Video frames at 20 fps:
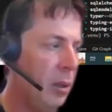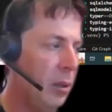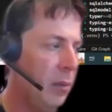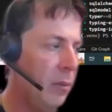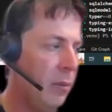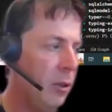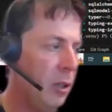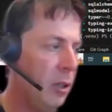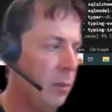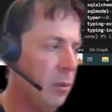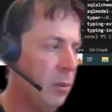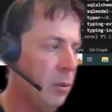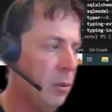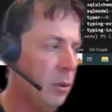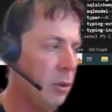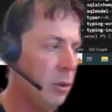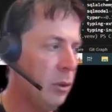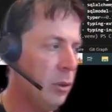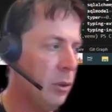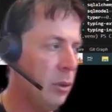
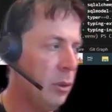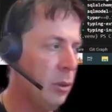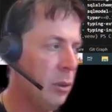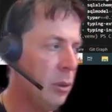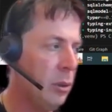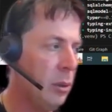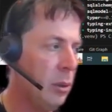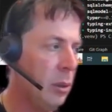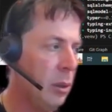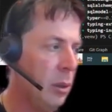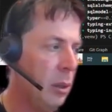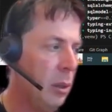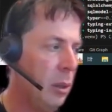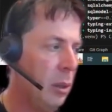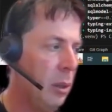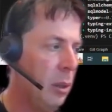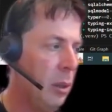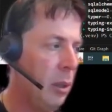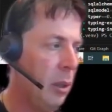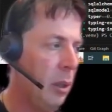variables,
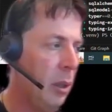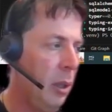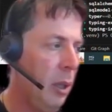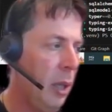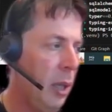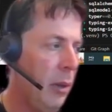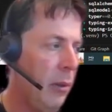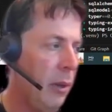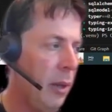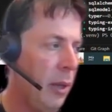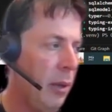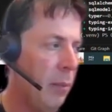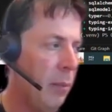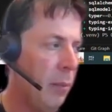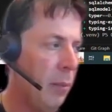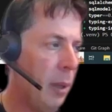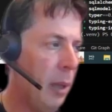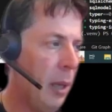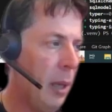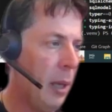and
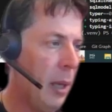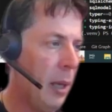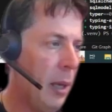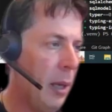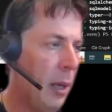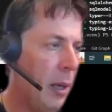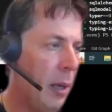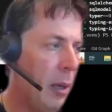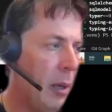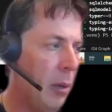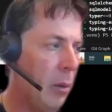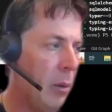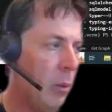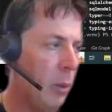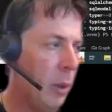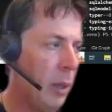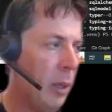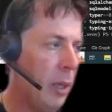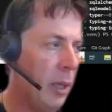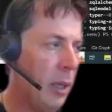then
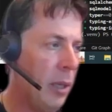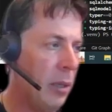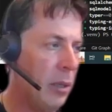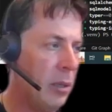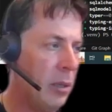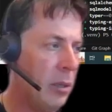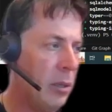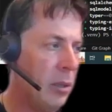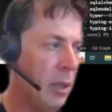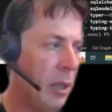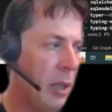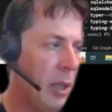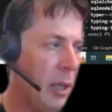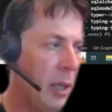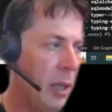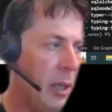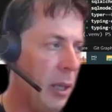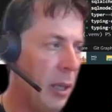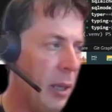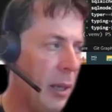we need
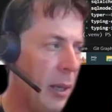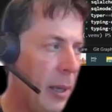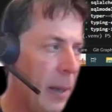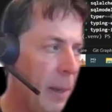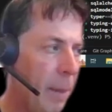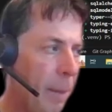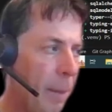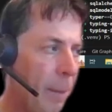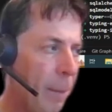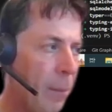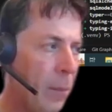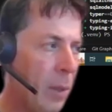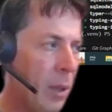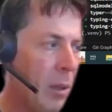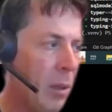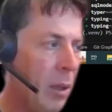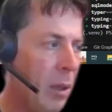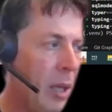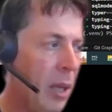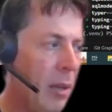a
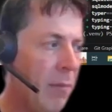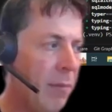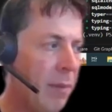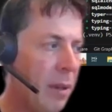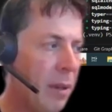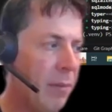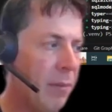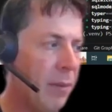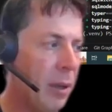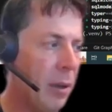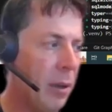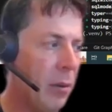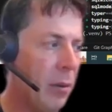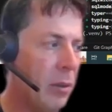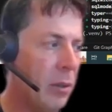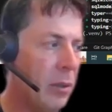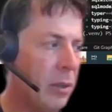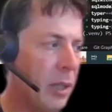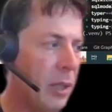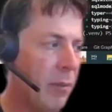env file
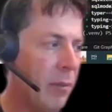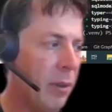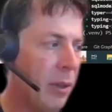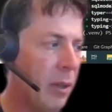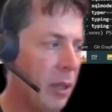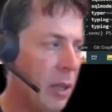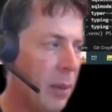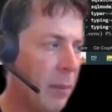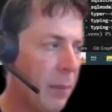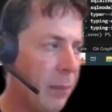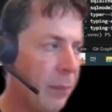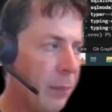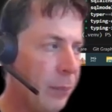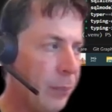to set everything up.